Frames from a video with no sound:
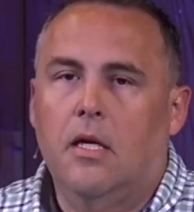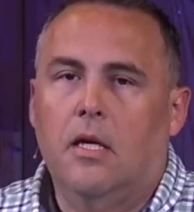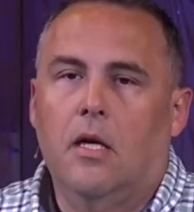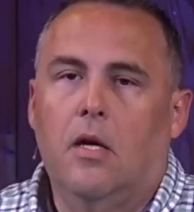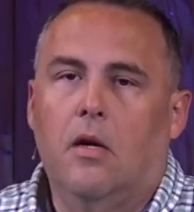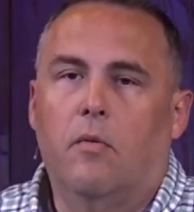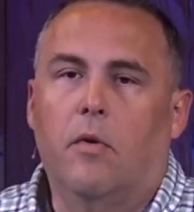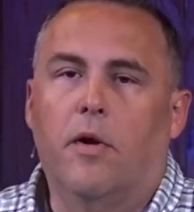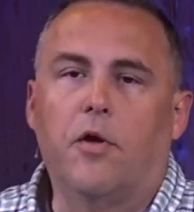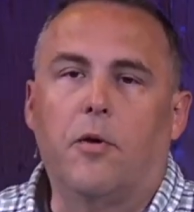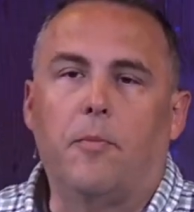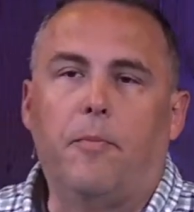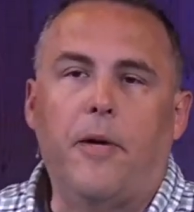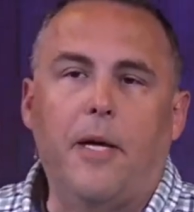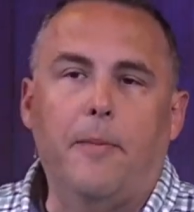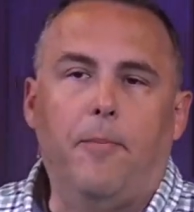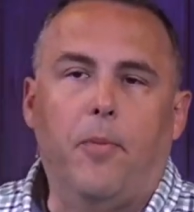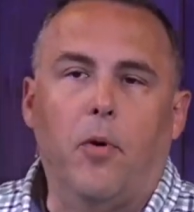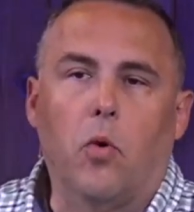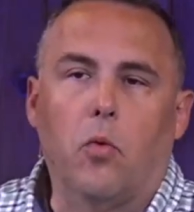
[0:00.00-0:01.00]
Whether
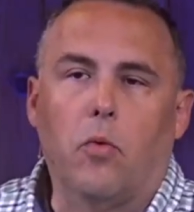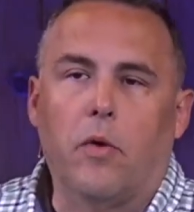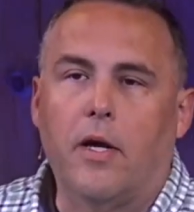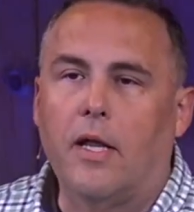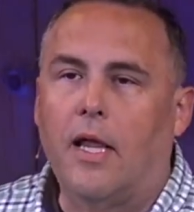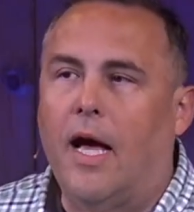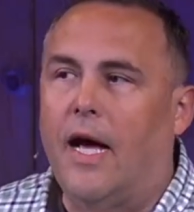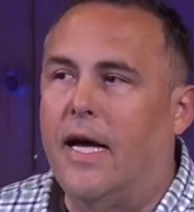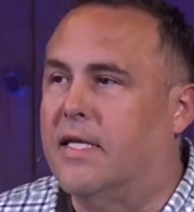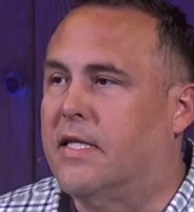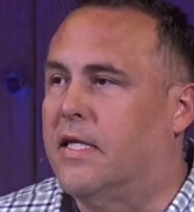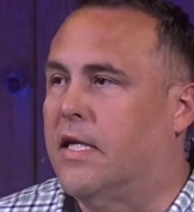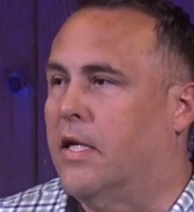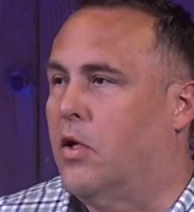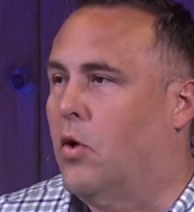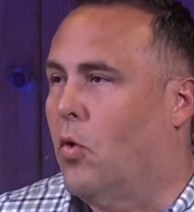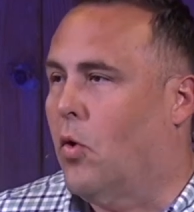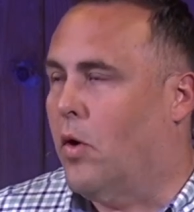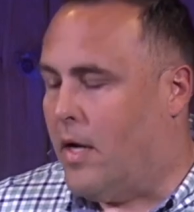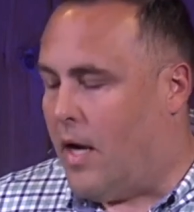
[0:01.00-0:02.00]
people realize it
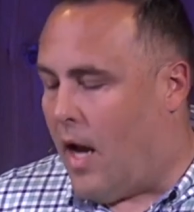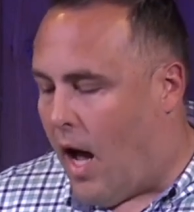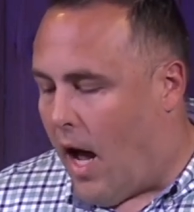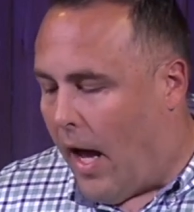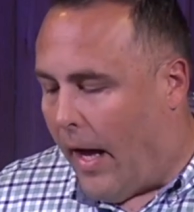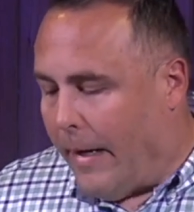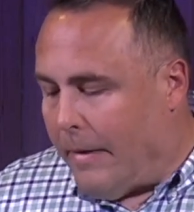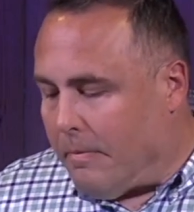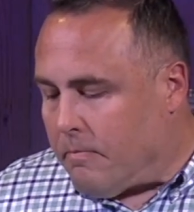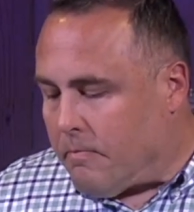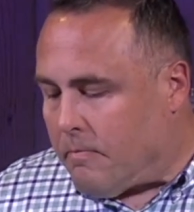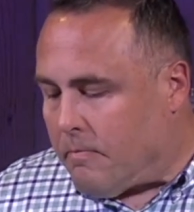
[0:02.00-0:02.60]
or not,